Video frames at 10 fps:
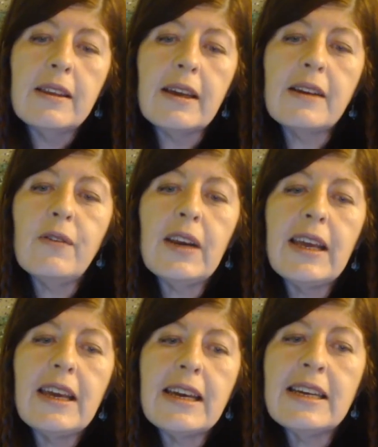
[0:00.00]

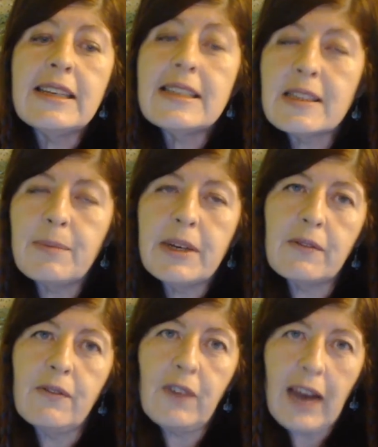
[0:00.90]
Thankfully, it is a
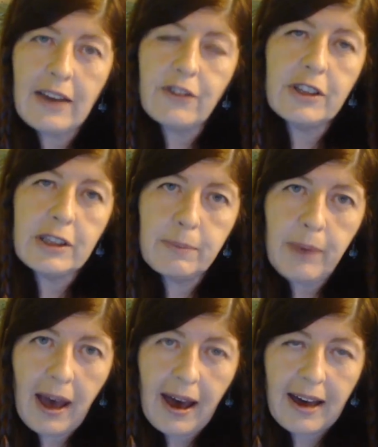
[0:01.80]
bit flash in the
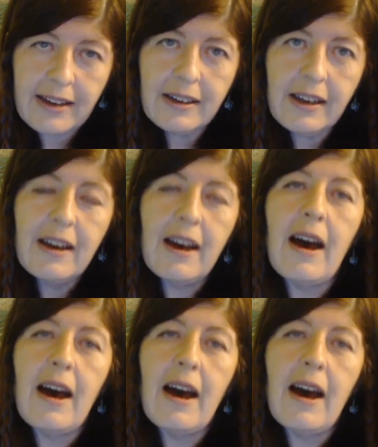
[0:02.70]
pan.